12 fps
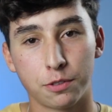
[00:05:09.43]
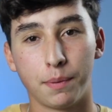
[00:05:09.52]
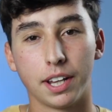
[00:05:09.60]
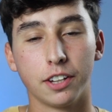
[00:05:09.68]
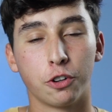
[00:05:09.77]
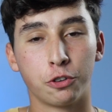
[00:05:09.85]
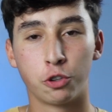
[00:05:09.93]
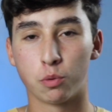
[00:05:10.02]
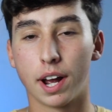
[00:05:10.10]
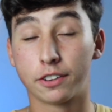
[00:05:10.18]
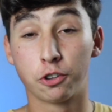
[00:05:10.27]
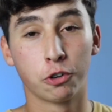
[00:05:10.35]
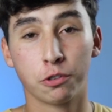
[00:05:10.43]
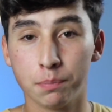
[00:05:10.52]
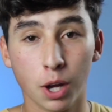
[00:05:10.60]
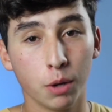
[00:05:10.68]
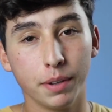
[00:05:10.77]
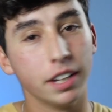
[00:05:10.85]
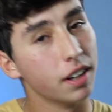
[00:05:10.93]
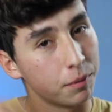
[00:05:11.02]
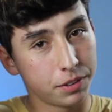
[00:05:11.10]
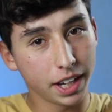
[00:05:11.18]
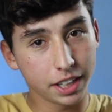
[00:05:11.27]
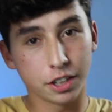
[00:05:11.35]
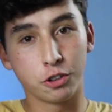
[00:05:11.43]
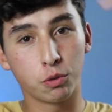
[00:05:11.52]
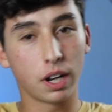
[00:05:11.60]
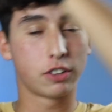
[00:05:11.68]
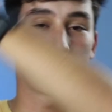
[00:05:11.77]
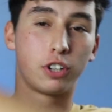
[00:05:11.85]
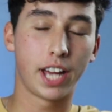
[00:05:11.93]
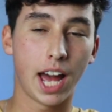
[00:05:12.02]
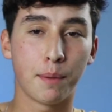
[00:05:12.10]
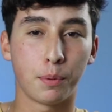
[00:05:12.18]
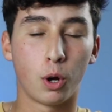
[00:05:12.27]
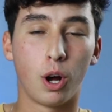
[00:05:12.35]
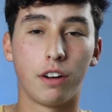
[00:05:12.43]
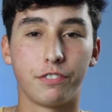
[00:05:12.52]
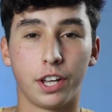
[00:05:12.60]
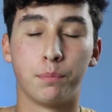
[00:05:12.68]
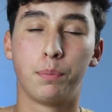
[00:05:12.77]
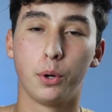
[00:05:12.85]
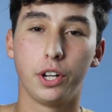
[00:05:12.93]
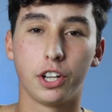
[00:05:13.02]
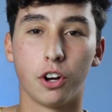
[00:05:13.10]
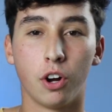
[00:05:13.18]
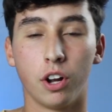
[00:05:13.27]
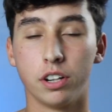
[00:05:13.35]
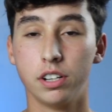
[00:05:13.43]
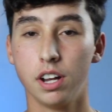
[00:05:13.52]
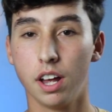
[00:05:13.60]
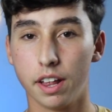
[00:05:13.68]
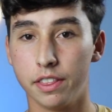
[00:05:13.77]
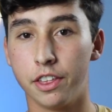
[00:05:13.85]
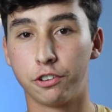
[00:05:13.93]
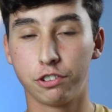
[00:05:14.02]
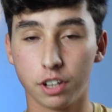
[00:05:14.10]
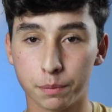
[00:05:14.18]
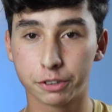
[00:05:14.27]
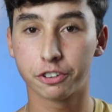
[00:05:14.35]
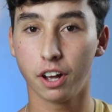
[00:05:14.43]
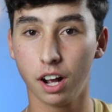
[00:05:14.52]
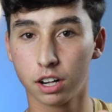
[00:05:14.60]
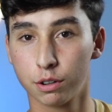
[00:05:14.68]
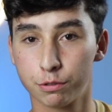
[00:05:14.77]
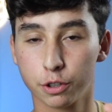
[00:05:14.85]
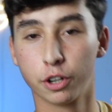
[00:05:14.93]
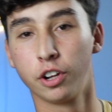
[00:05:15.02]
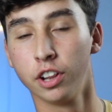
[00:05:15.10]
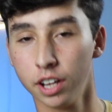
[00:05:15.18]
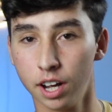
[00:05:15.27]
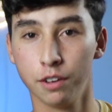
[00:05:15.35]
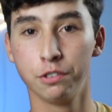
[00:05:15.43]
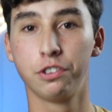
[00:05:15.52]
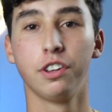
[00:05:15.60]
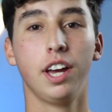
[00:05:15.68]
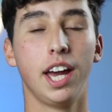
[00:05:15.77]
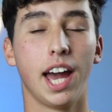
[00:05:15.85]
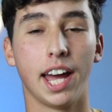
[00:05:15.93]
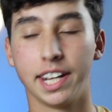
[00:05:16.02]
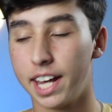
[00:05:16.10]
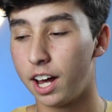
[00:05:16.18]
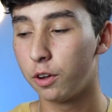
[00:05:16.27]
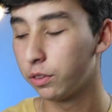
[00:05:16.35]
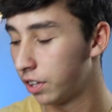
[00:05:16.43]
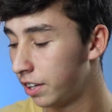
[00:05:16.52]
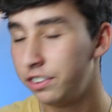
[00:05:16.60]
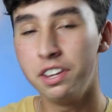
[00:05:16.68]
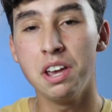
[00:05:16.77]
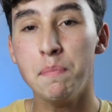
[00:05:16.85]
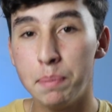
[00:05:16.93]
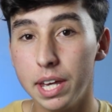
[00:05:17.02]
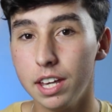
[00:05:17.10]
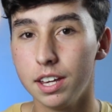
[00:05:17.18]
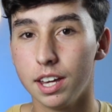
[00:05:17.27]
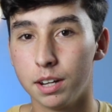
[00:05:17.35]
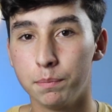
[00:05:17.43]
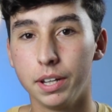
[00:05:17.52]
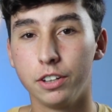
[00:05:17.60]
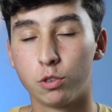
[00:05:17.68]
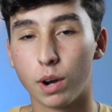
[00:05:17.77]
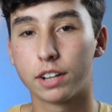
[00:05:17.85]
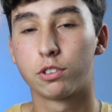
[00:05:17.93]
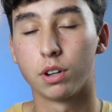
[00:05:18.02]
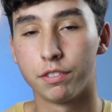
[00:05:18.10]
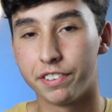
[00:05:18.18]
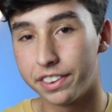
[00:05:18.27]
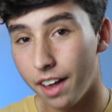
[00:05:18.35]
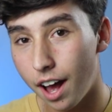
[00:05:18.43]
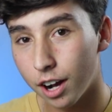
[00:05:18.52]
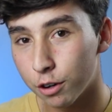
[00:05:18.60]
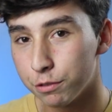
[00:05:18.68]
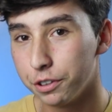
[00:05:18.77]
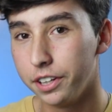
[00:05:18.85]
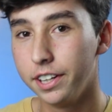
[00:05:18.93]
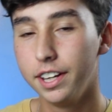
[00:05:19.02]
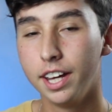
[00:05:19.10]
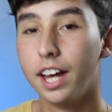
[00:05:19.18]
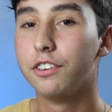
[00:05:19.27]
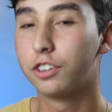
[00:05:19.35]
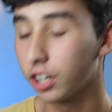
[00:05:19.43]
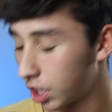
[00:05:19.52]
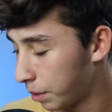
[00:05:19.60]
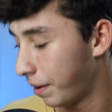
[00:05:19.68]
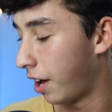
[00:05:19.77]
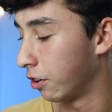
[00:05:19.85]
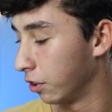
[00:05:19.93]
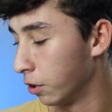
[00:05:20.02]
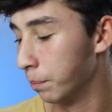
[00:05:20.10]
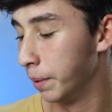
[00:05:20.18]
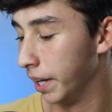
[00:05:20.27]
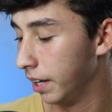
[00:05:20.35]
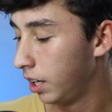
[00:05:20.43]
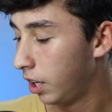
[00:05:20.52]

my little director's moment. I'm taking the director cap off and putting on the cinematographer gloves. And now the DP in me, director of photography, is going to come out a little bit.